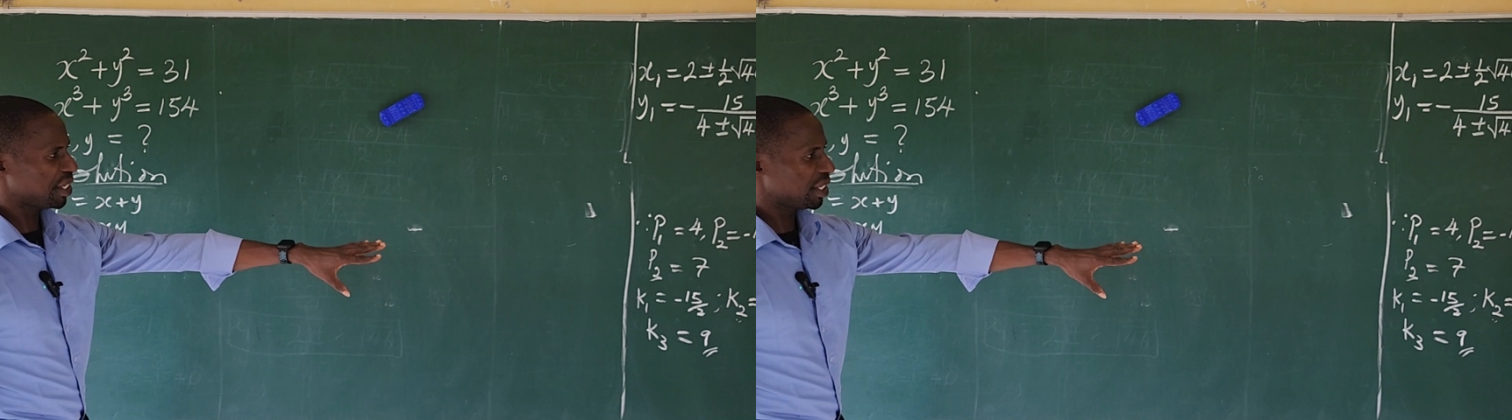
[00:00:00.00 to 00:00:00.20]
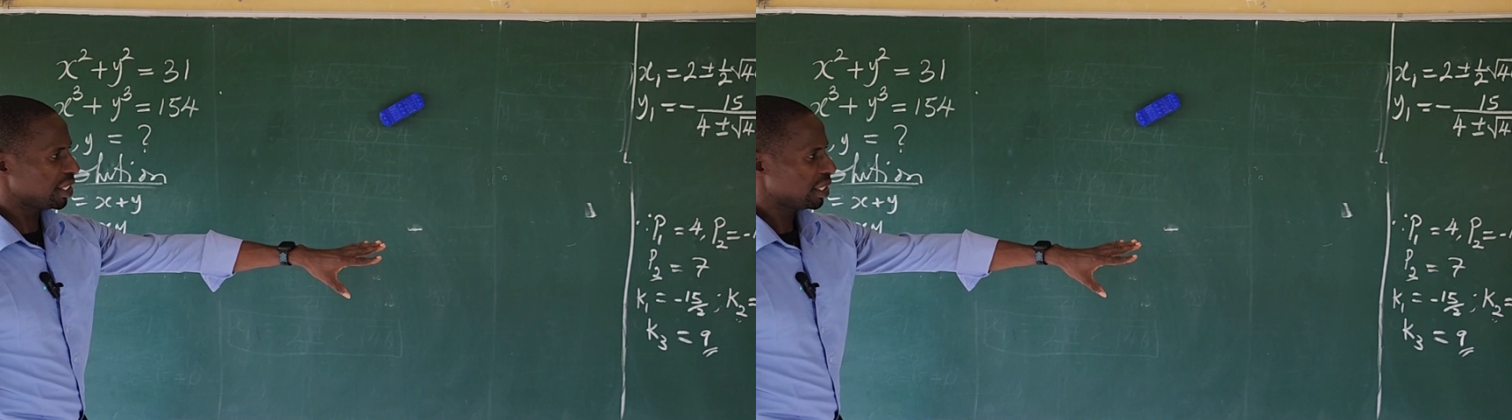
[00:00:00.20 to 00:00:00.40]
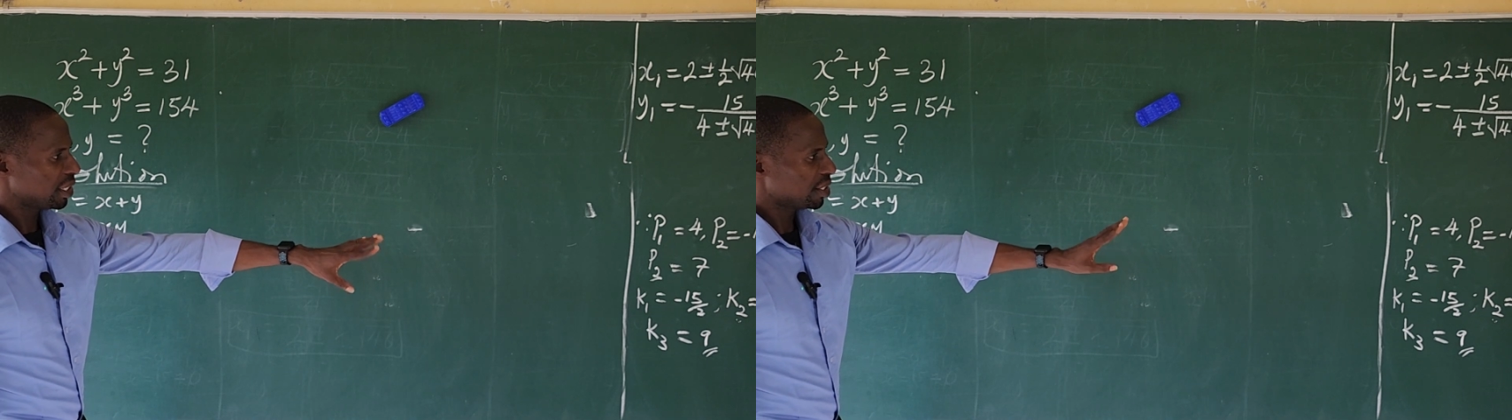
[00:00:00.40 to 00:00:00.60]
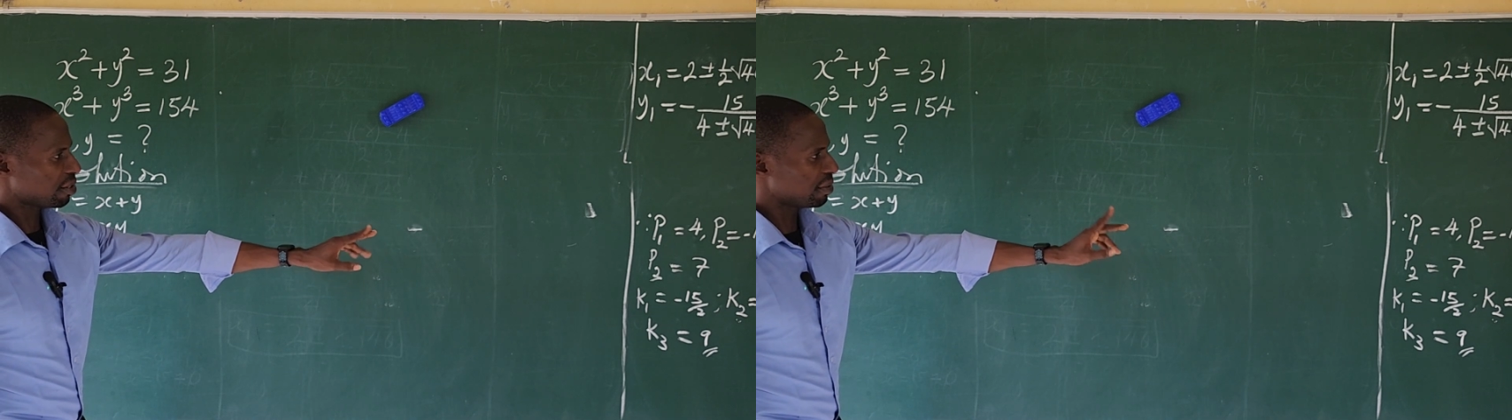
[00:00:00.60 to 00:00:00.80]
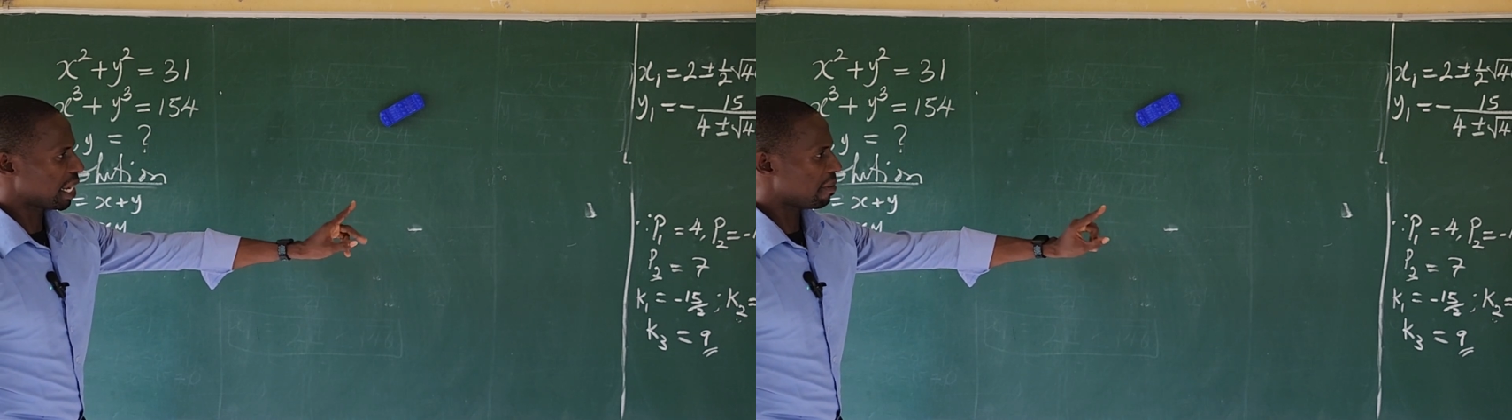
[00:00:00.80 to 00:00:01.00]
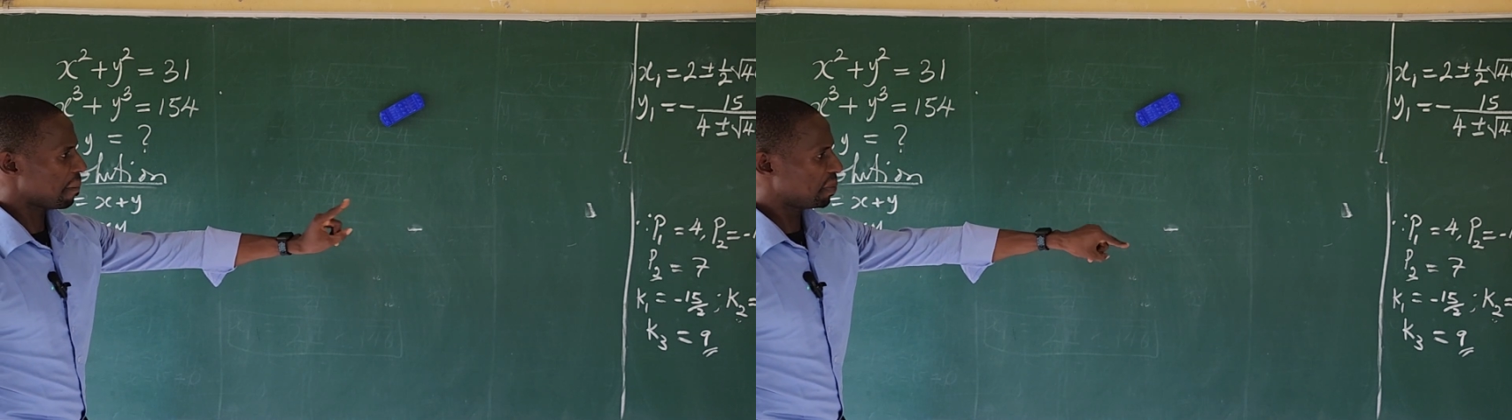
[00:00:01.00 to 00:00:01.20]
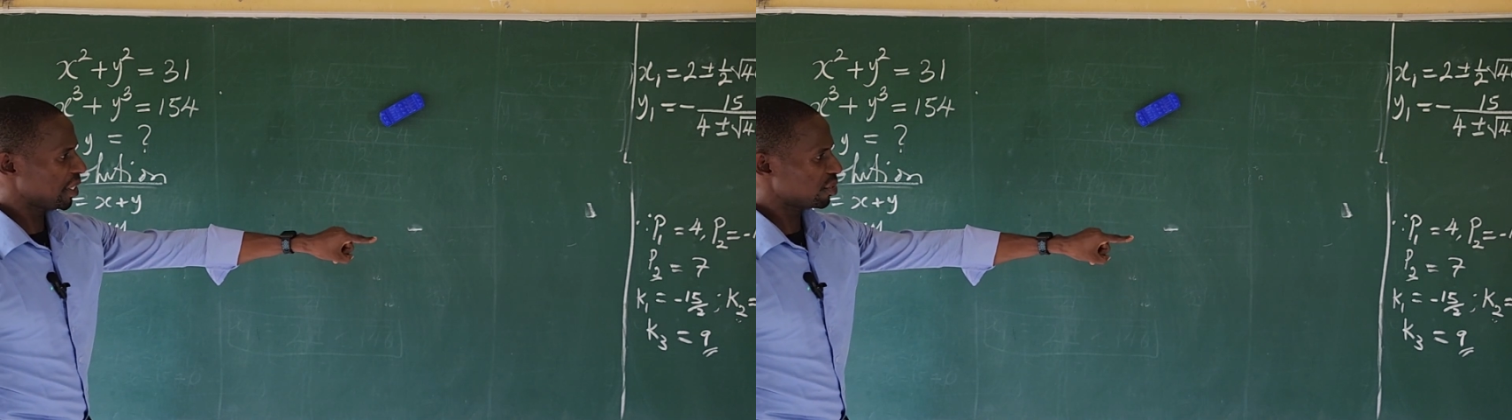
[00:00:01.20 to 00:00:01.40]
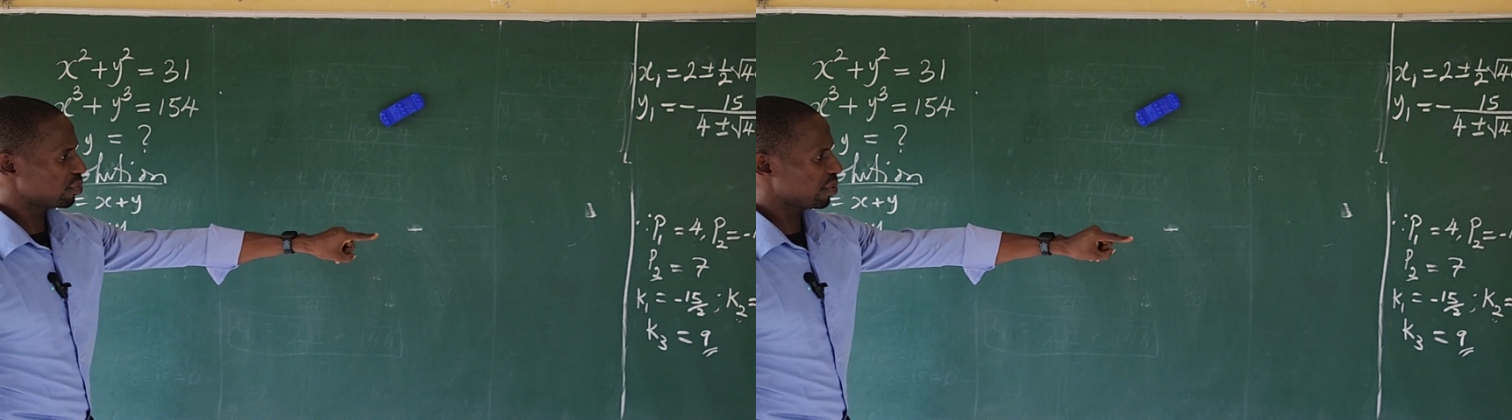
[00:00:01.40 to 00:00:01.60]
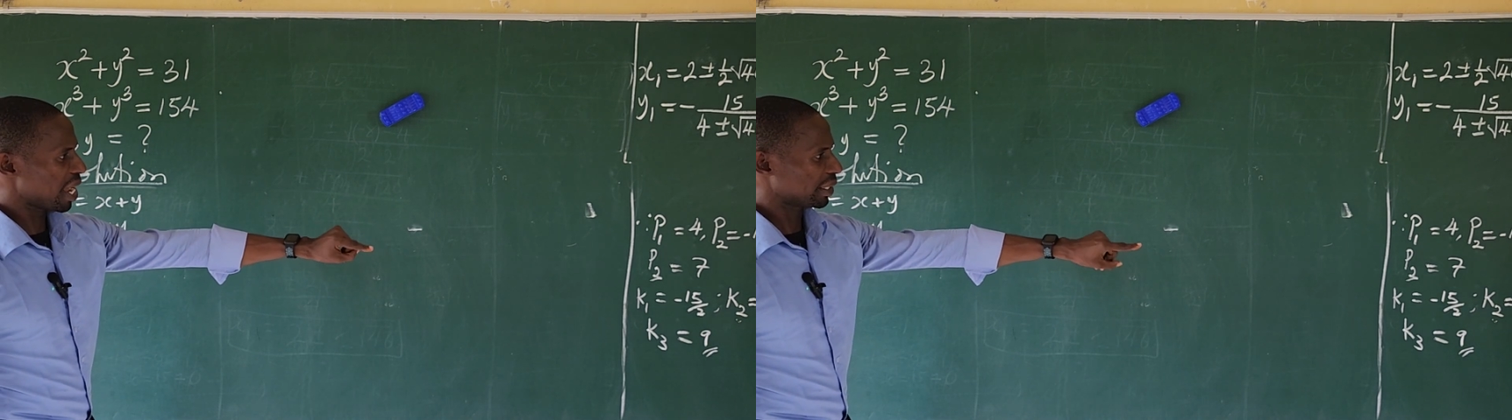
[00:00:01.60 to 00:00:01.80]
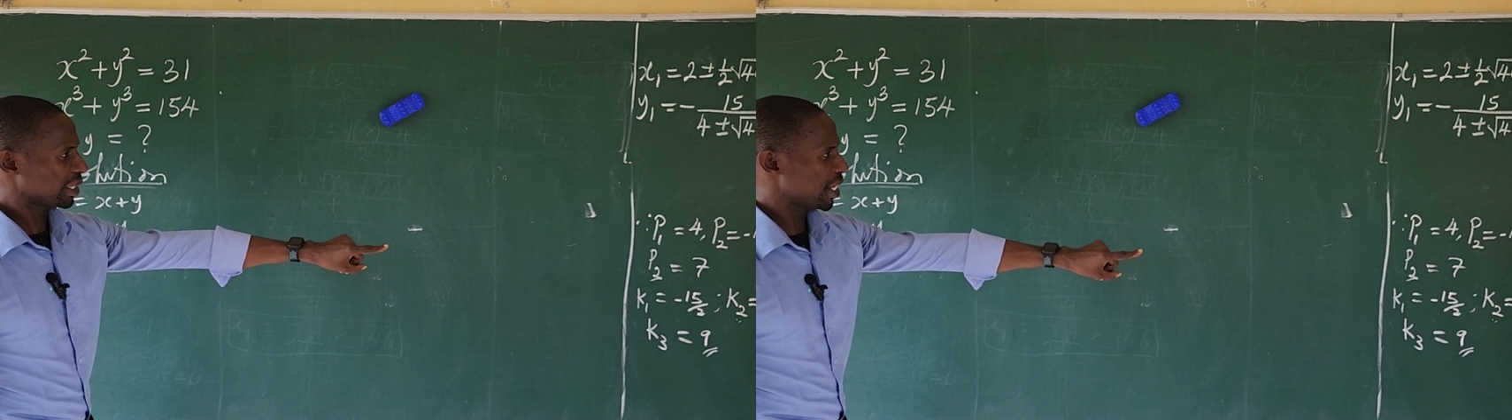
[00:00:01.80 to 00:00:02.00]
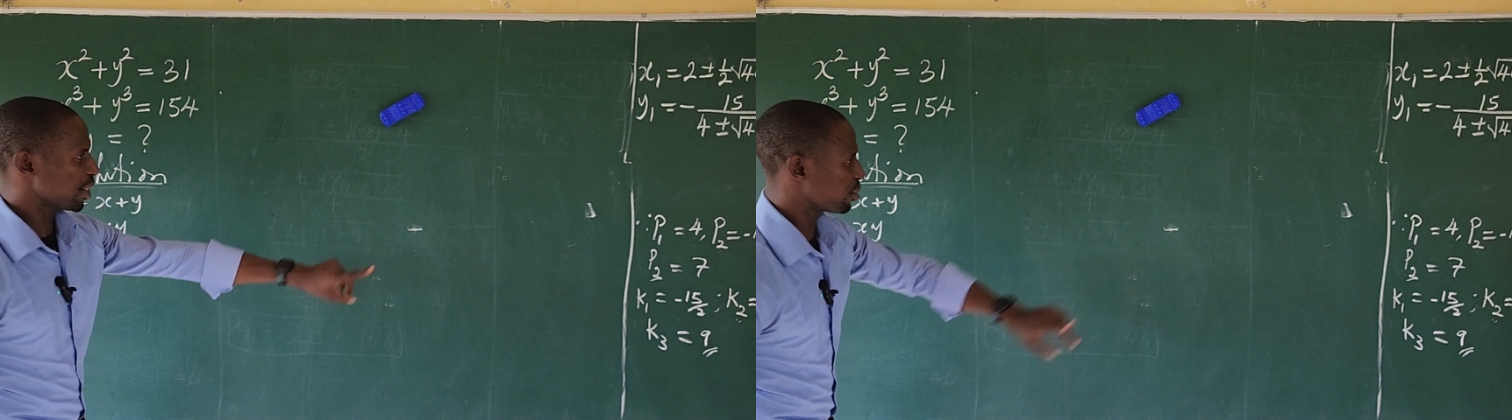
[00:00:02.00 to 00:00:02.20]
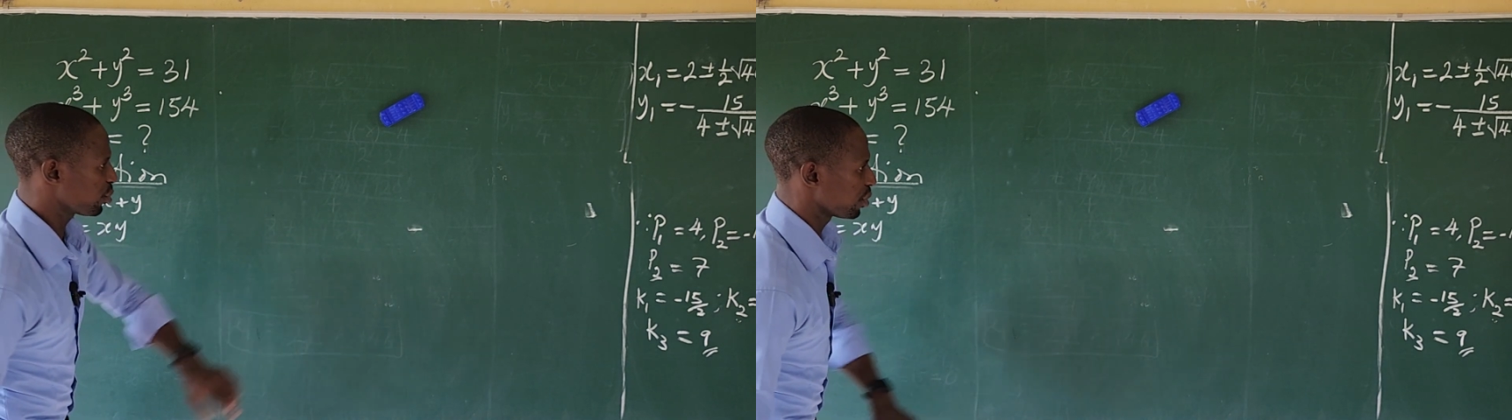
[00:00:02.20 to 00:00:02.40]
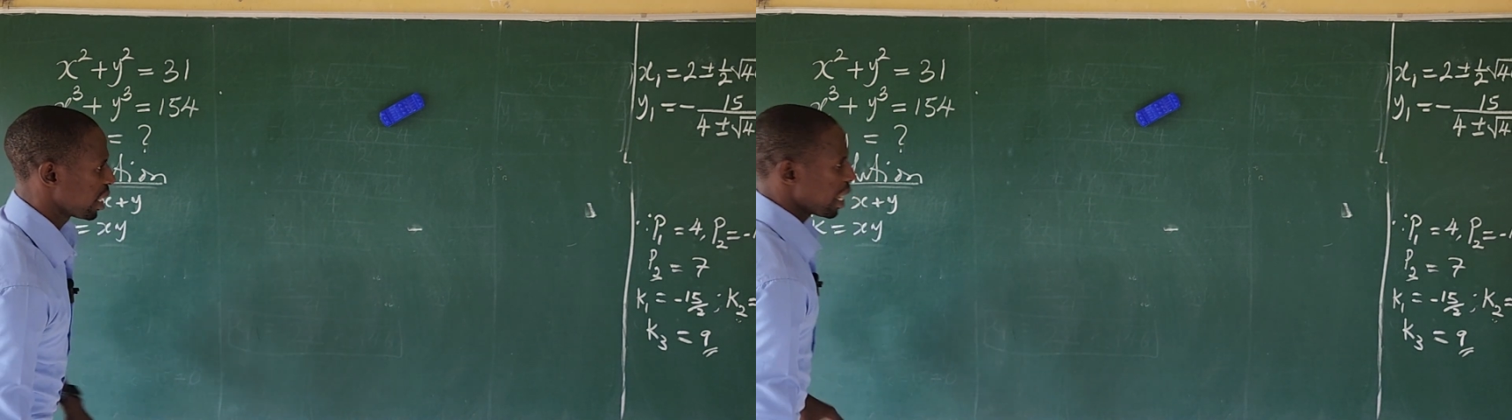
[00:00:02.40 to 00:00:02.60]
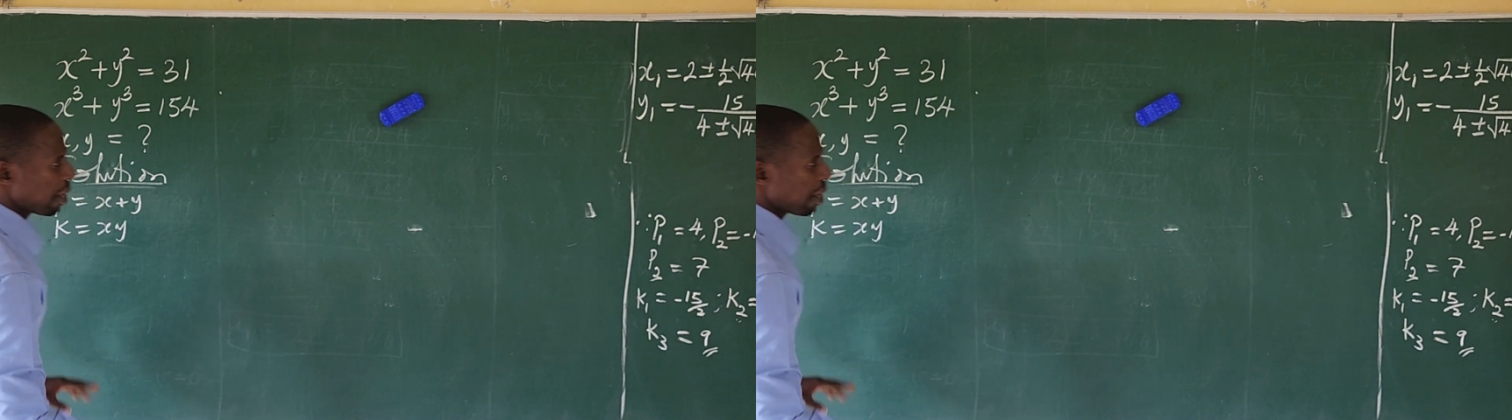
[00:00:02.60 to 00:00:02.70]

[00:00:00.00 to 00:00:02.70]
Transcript: P, sorry, our P2 and K2.